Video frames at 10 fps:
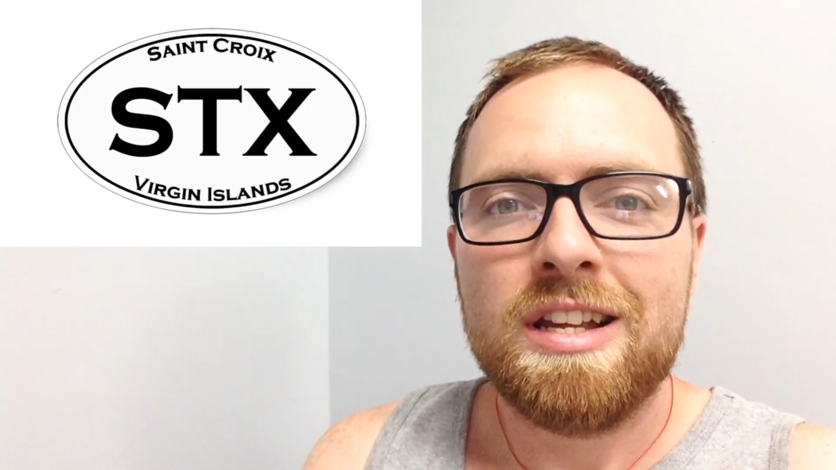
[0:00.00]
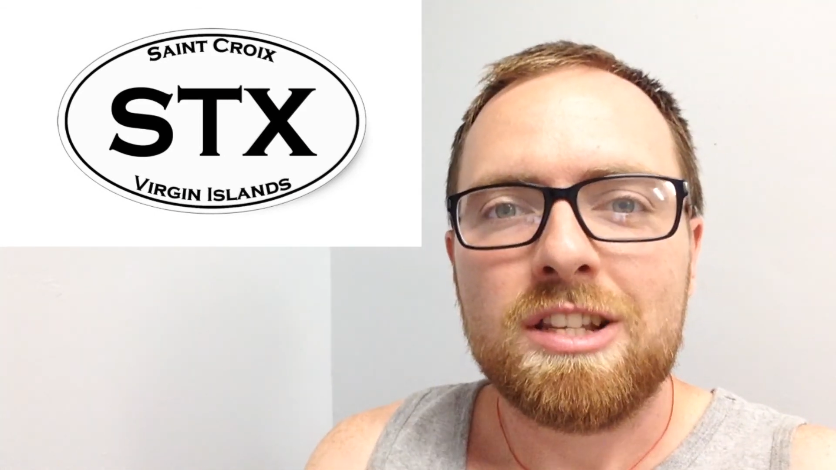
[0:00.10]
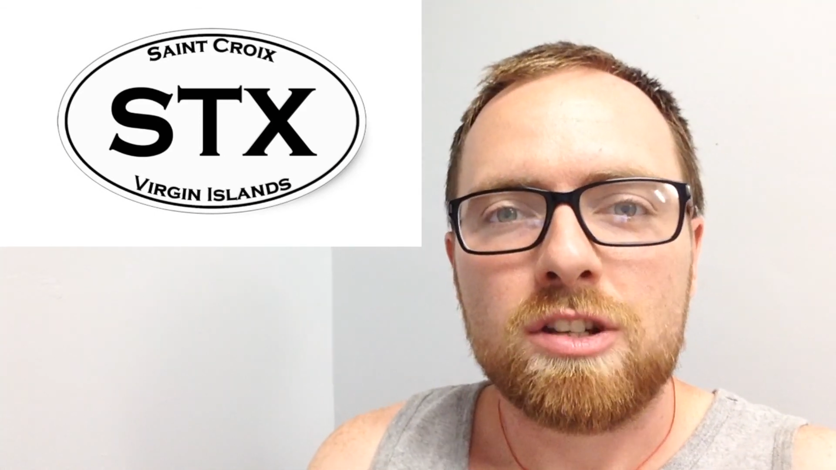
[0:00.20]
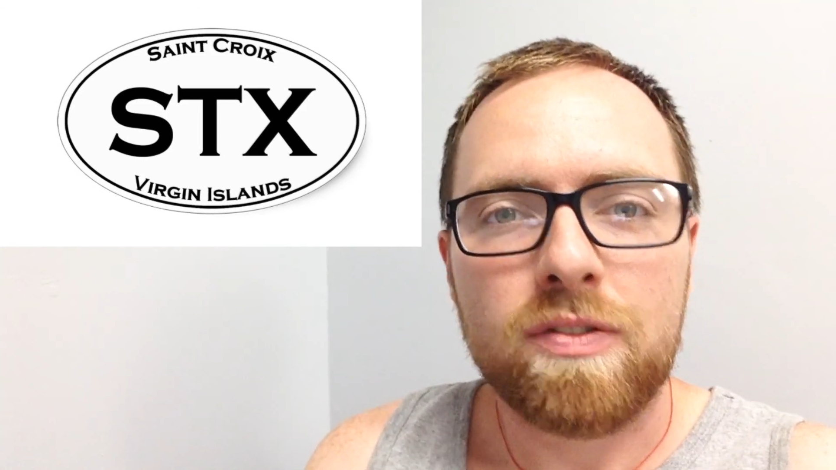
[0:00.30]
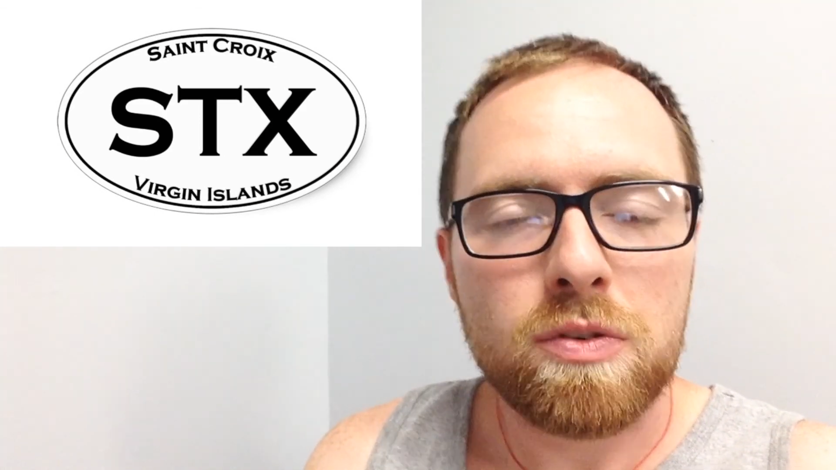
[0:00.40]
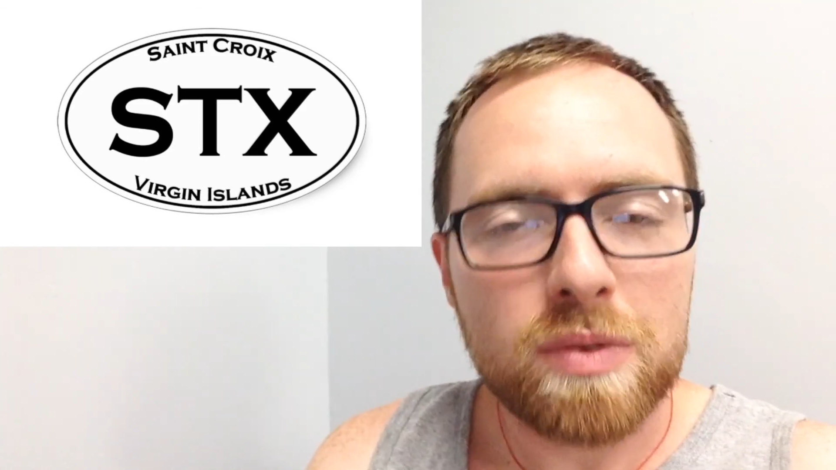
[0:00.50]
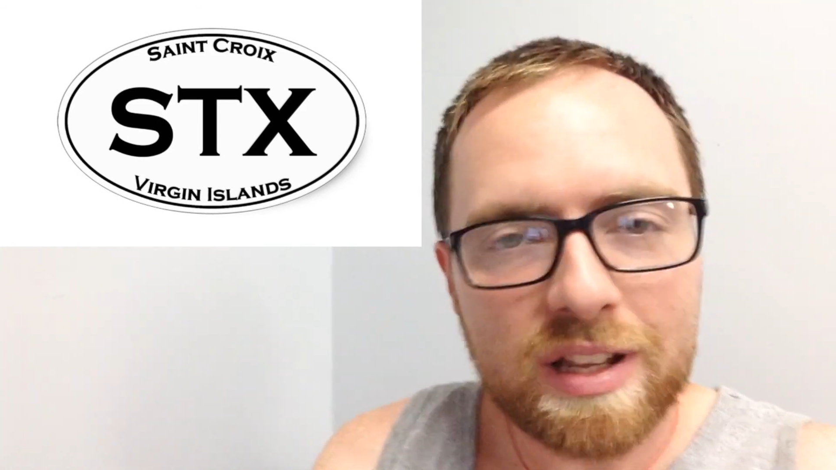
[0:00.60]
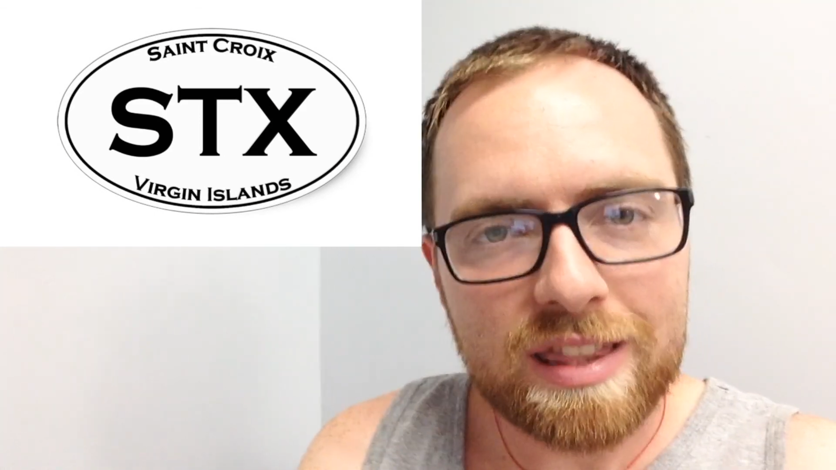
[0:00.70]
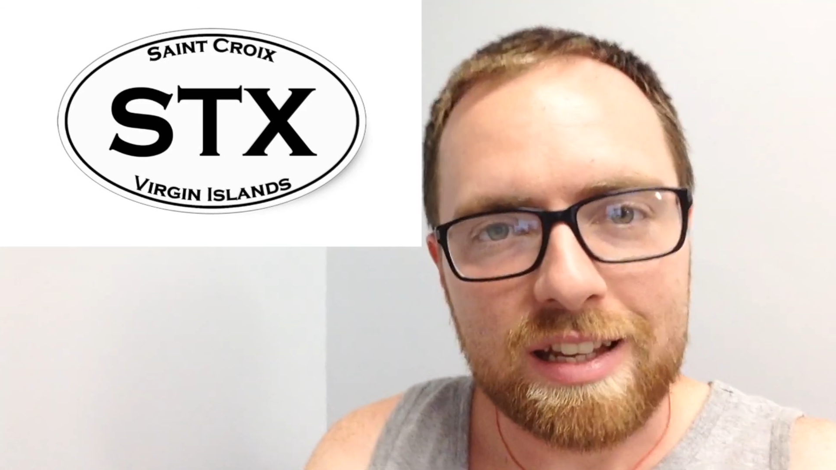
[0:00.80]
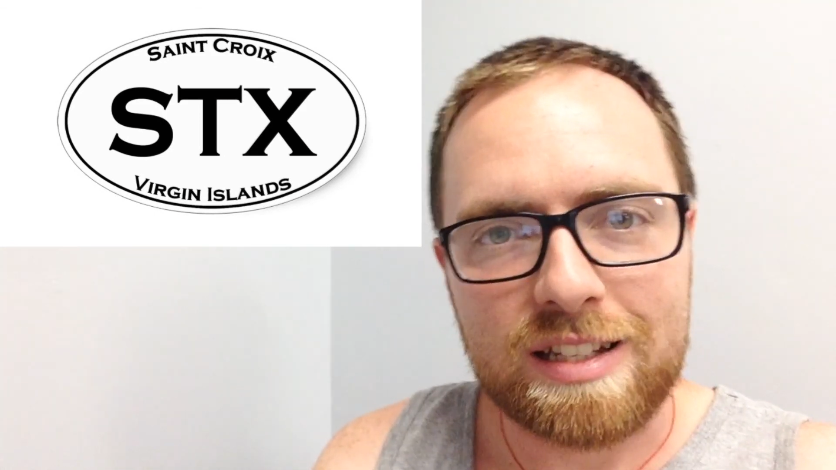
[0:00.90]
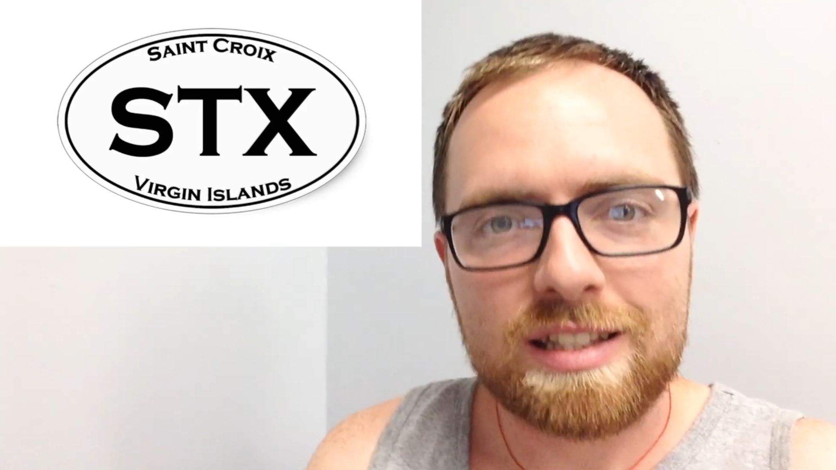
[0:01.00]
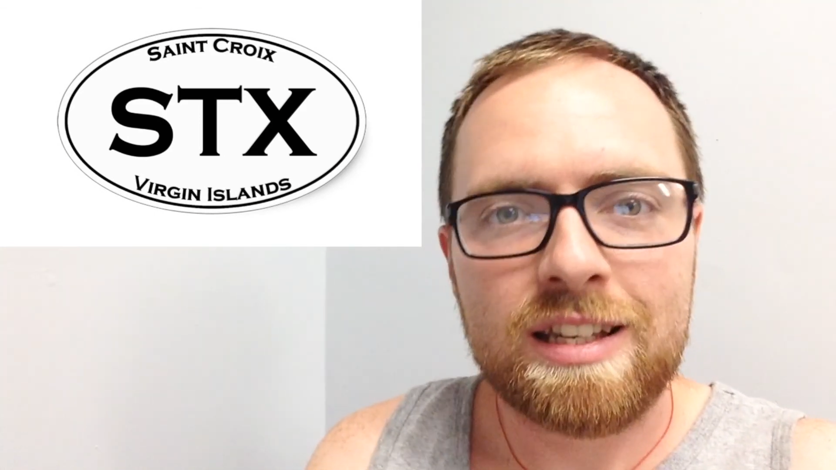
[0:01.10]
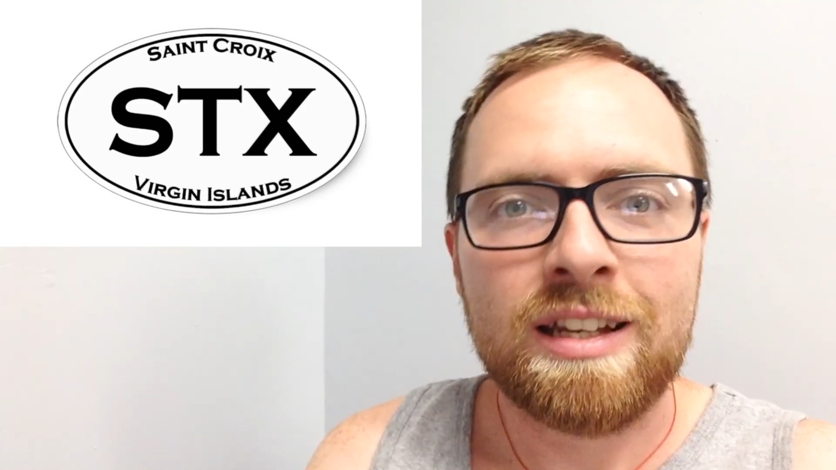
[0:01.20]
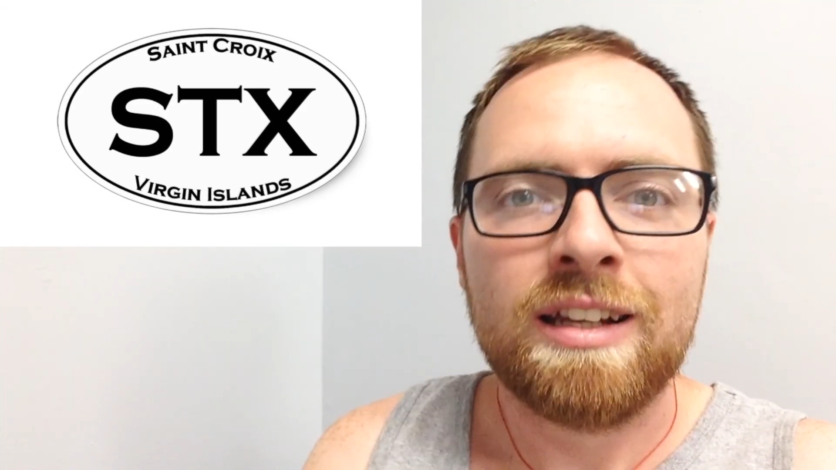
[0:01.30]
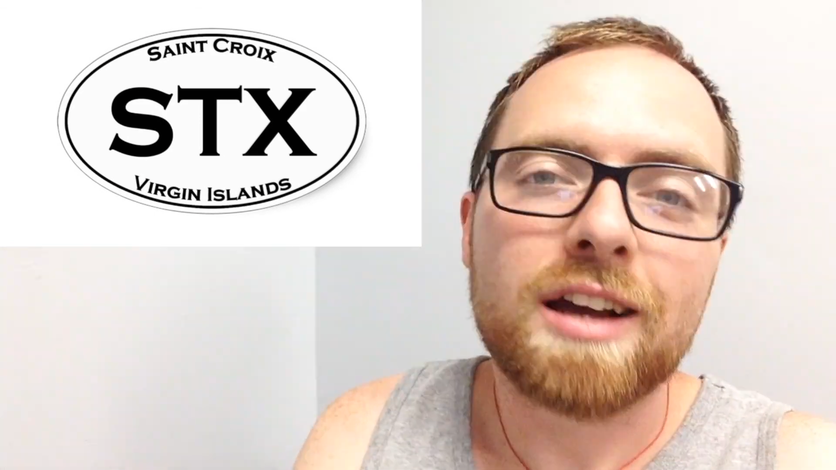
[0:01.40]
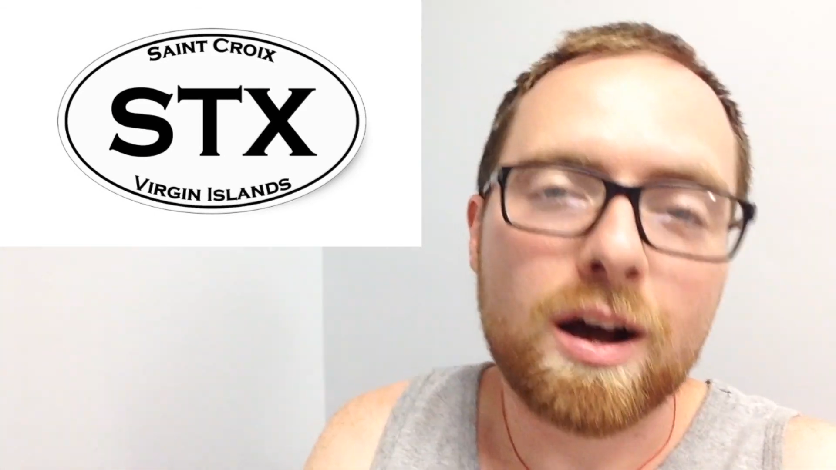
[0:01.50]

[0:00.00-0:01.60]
So if you want this,